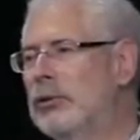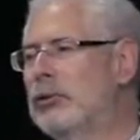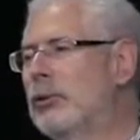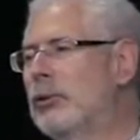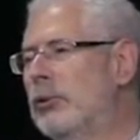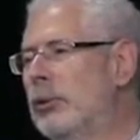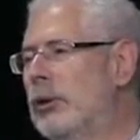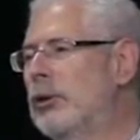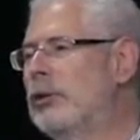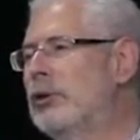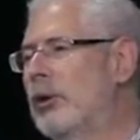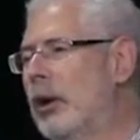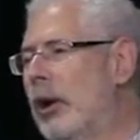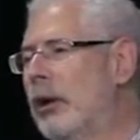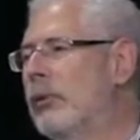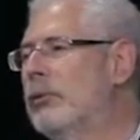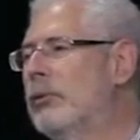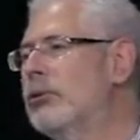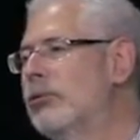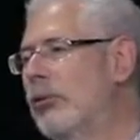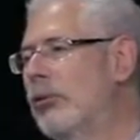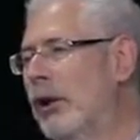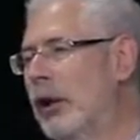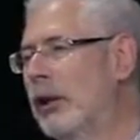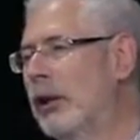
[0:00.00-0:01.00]
the stories I
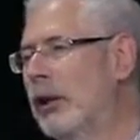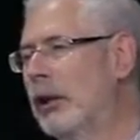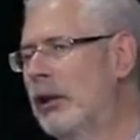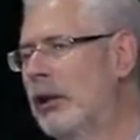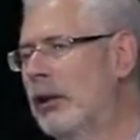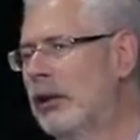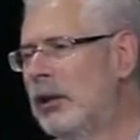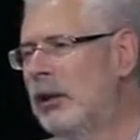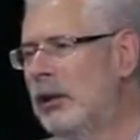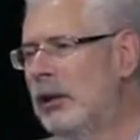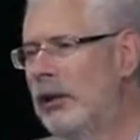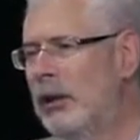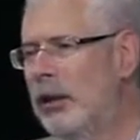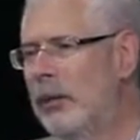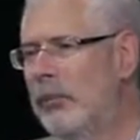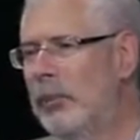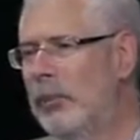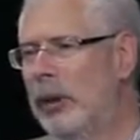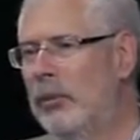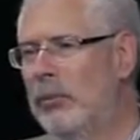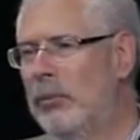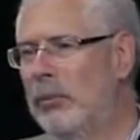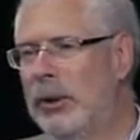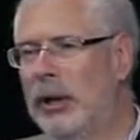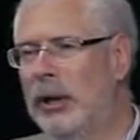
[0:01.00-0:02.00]
was writing
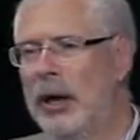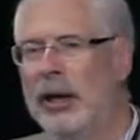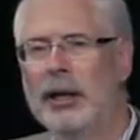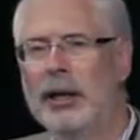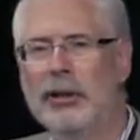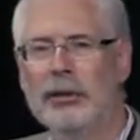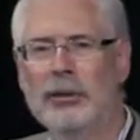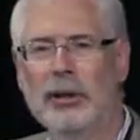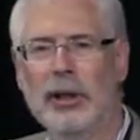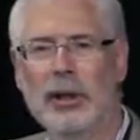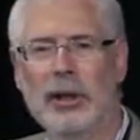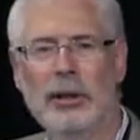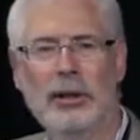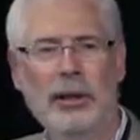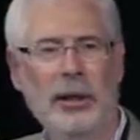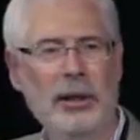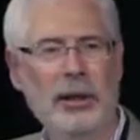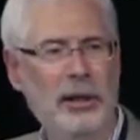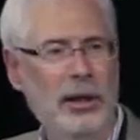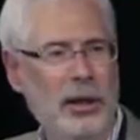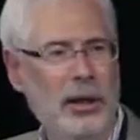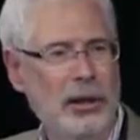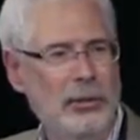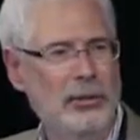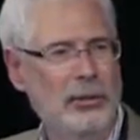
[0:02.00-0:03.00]
about what I had done
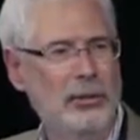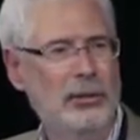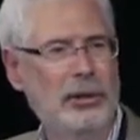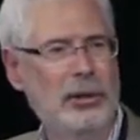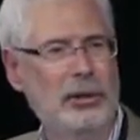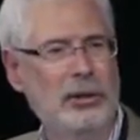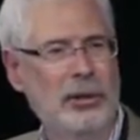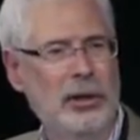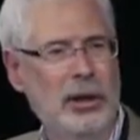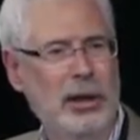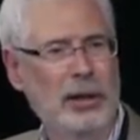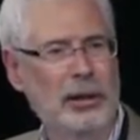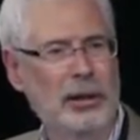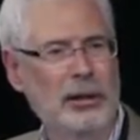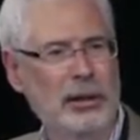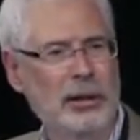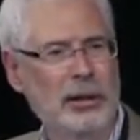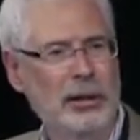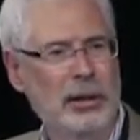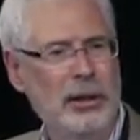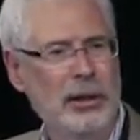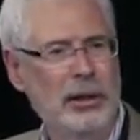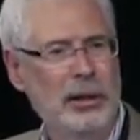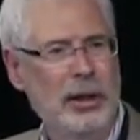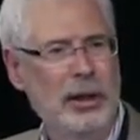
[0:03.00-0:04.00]
and others had done
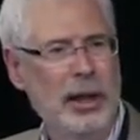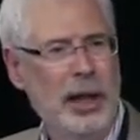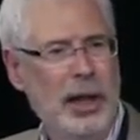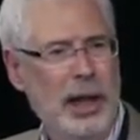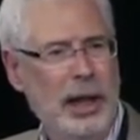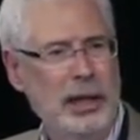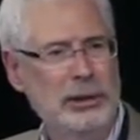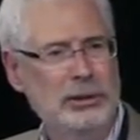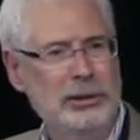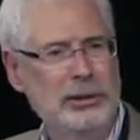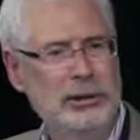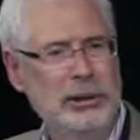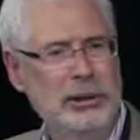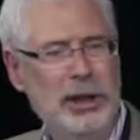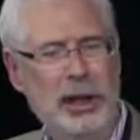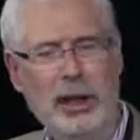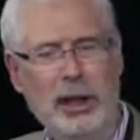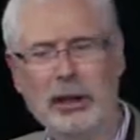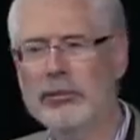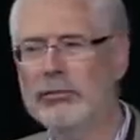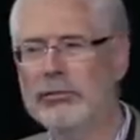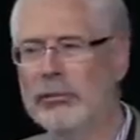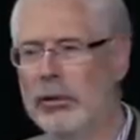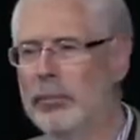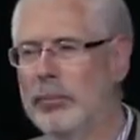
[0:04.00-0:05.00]
actually
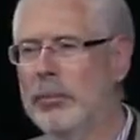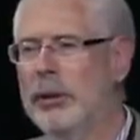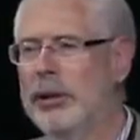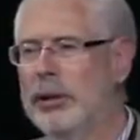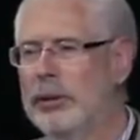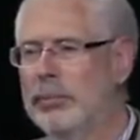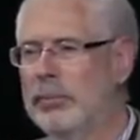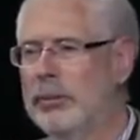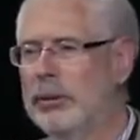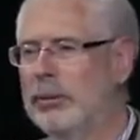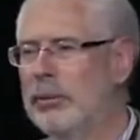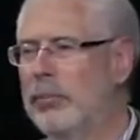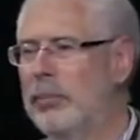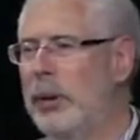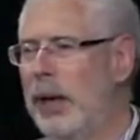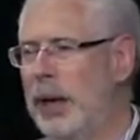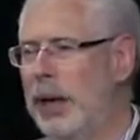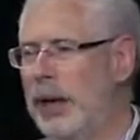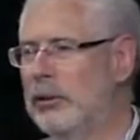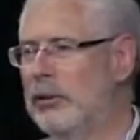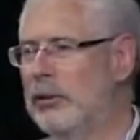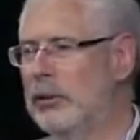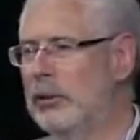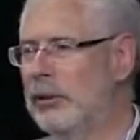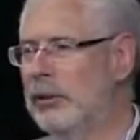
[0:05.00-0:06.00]
had a repeatable
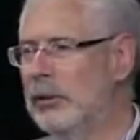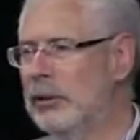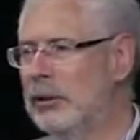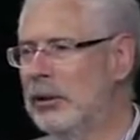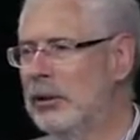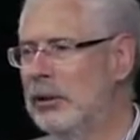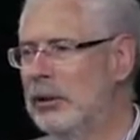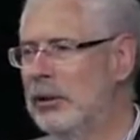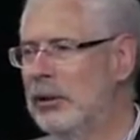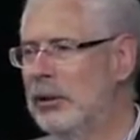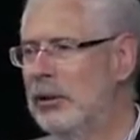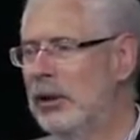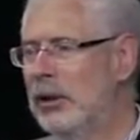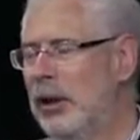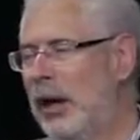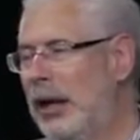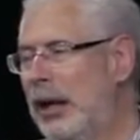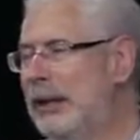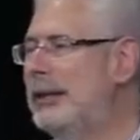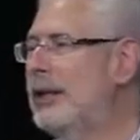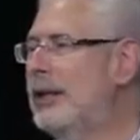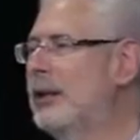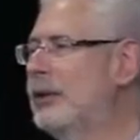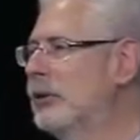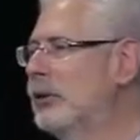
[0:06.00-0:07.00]
pattern
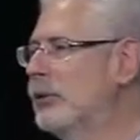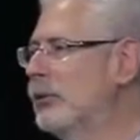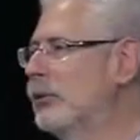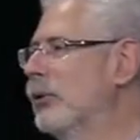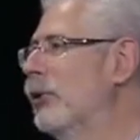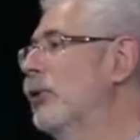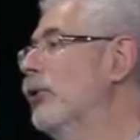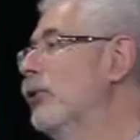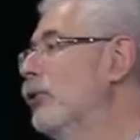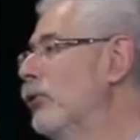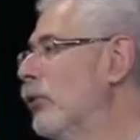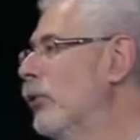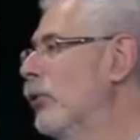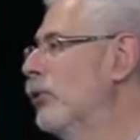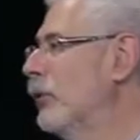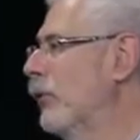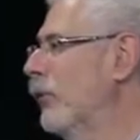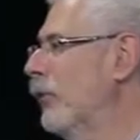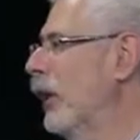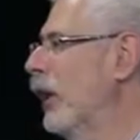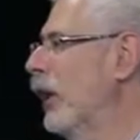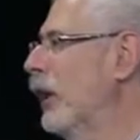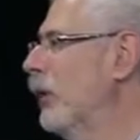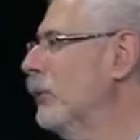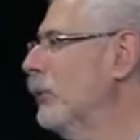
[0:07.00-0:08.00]
identical to
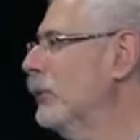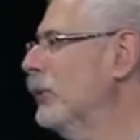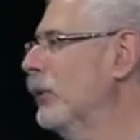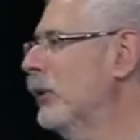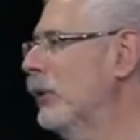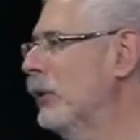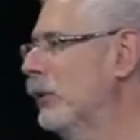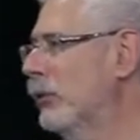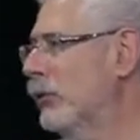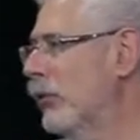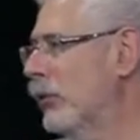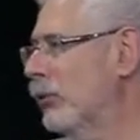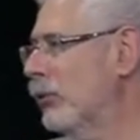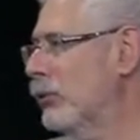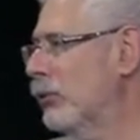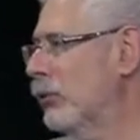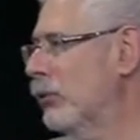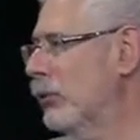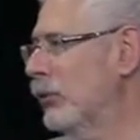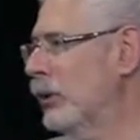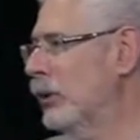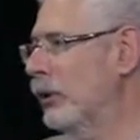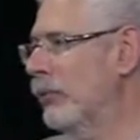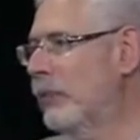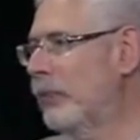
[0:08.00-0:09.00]
Joseph Campbell and the hero's
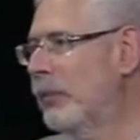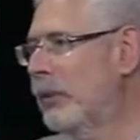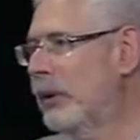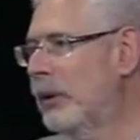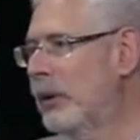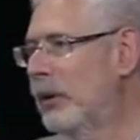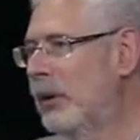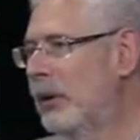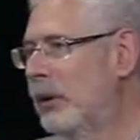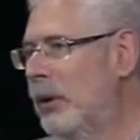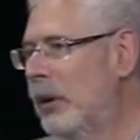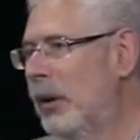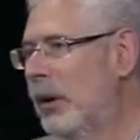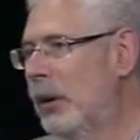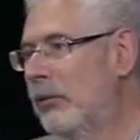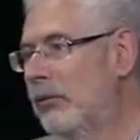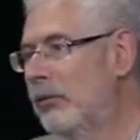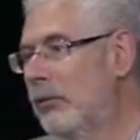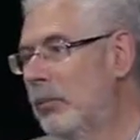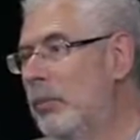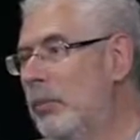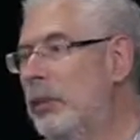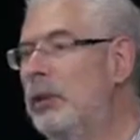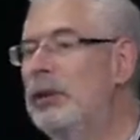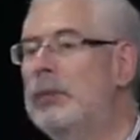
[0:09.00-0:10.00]
journey. And the
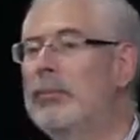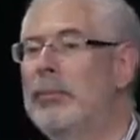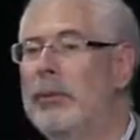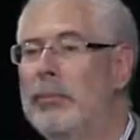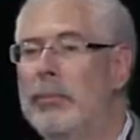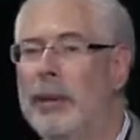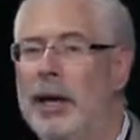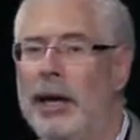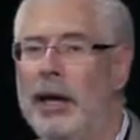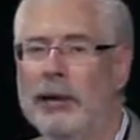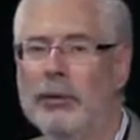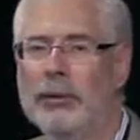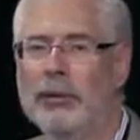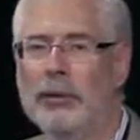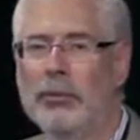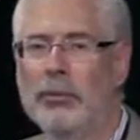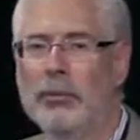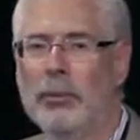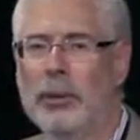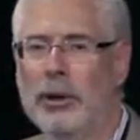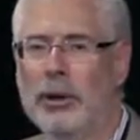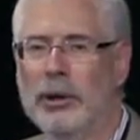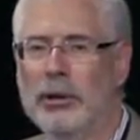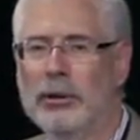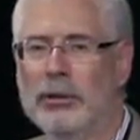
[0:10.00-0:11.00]
repeatable pattern
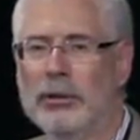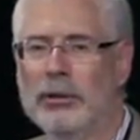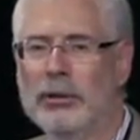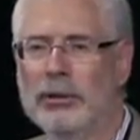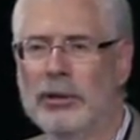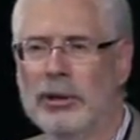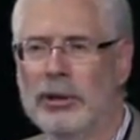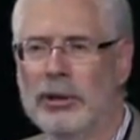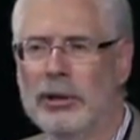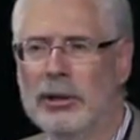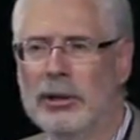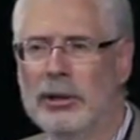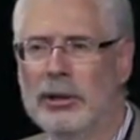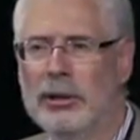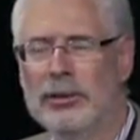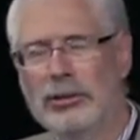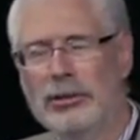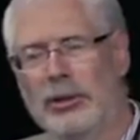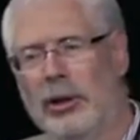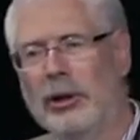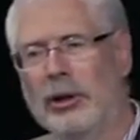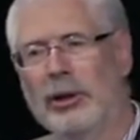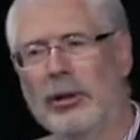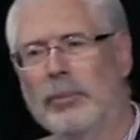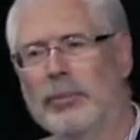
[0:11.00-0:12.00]
was
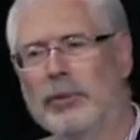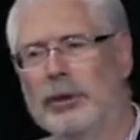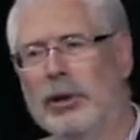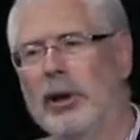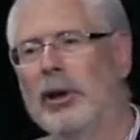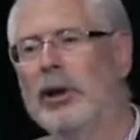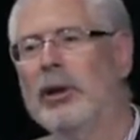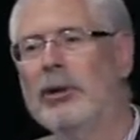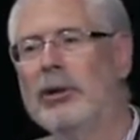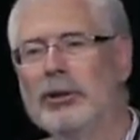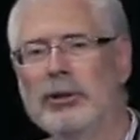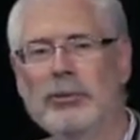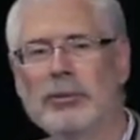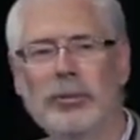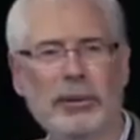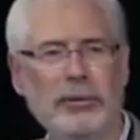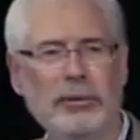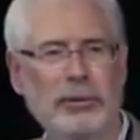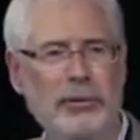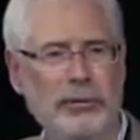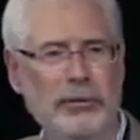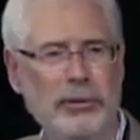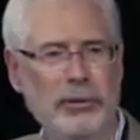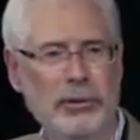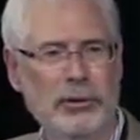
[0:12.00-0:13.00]
startups aren't
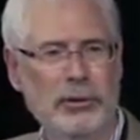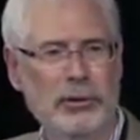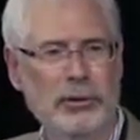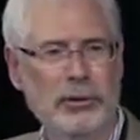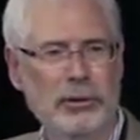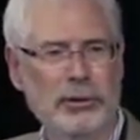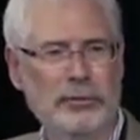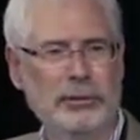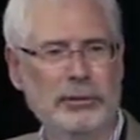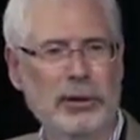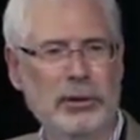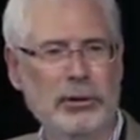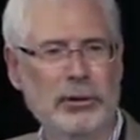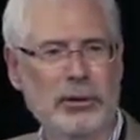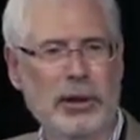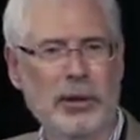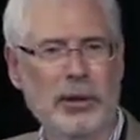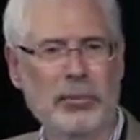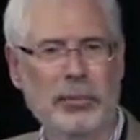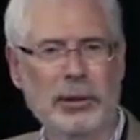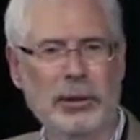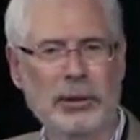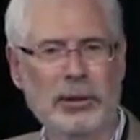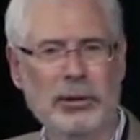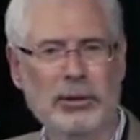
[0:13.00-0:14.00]
smaller versions of large
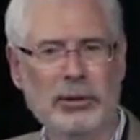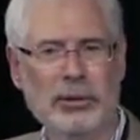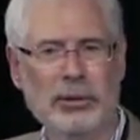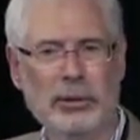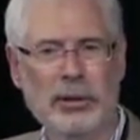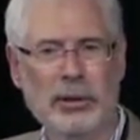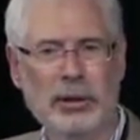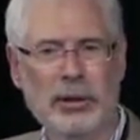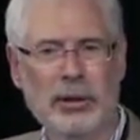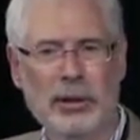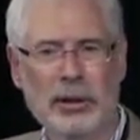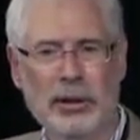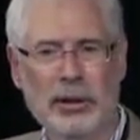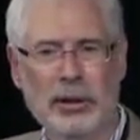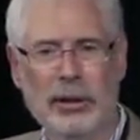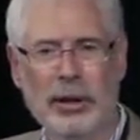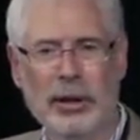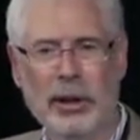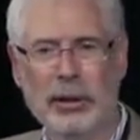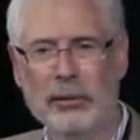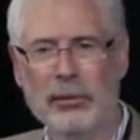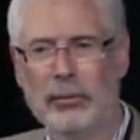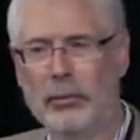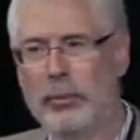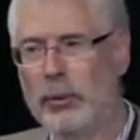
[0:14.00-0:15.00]
companies.
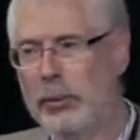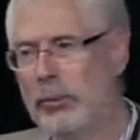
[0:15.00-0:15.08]
That